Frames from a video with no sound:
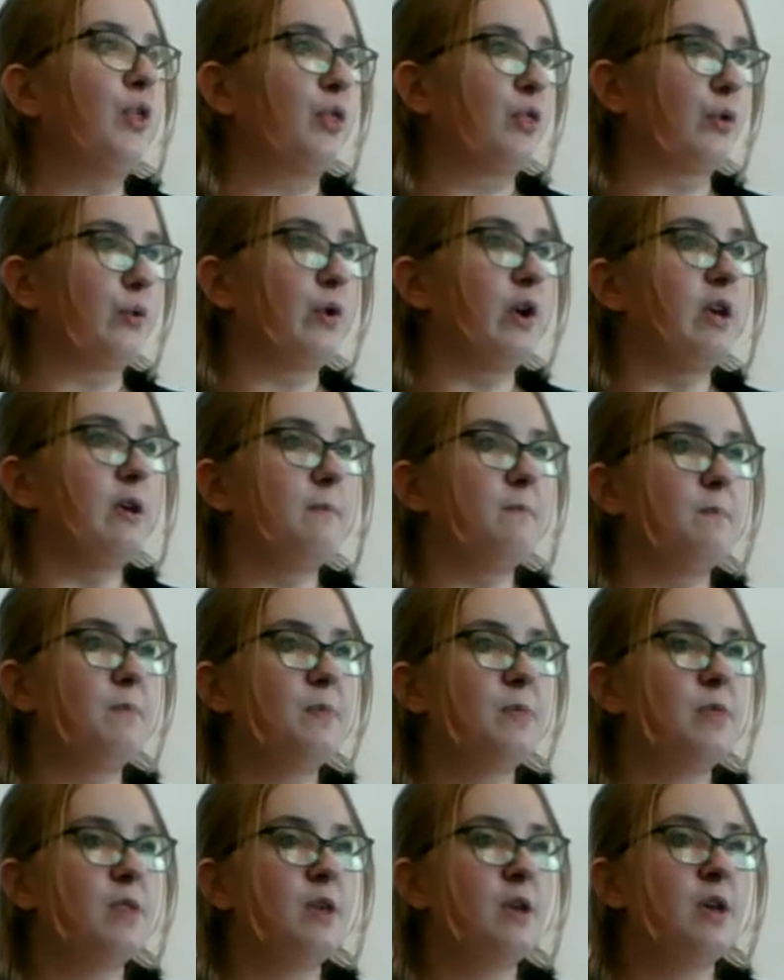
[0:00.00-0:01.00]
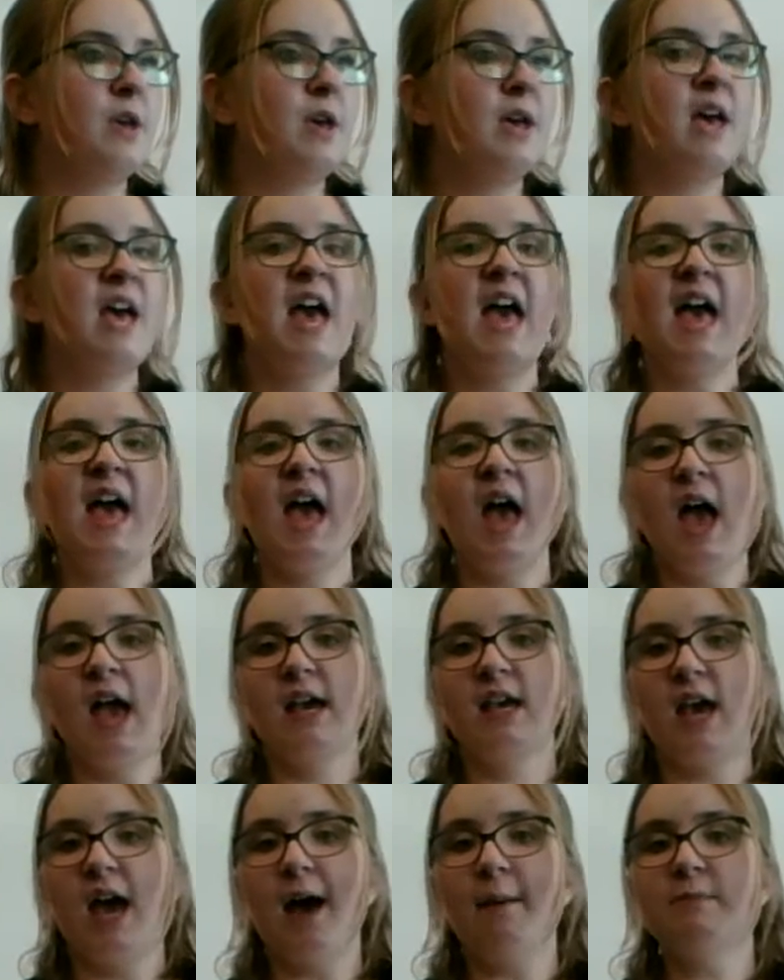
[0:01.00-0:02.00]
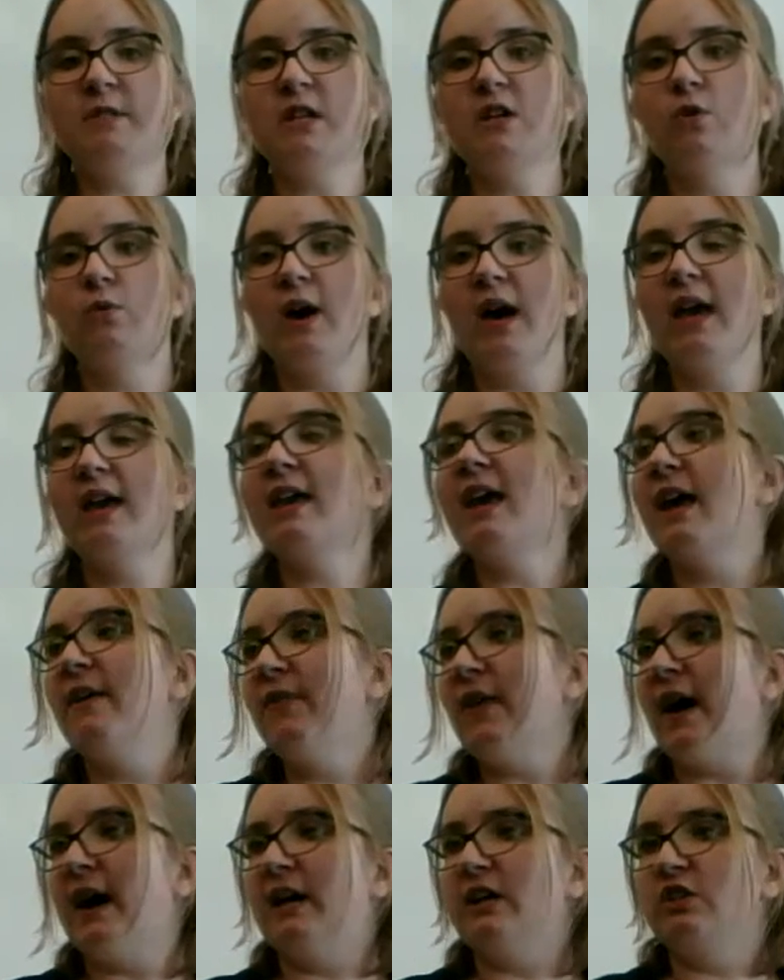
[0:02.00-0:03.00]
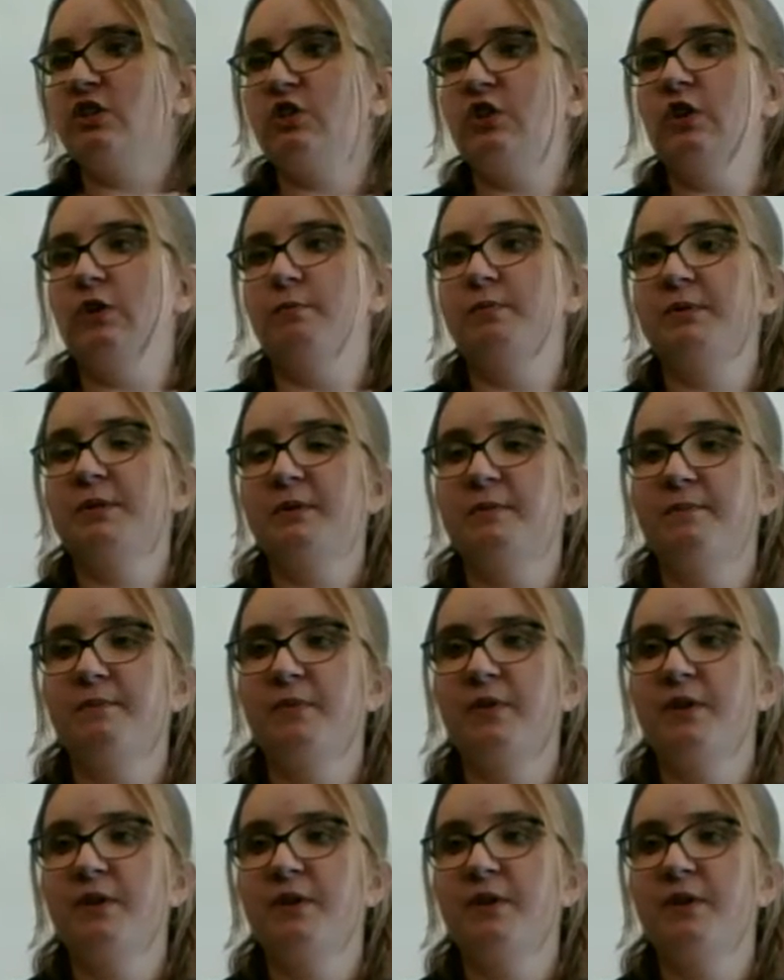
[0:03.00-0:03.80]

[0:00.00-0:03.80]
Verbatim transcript: 3. Captain Queeg and the Ice Cubes.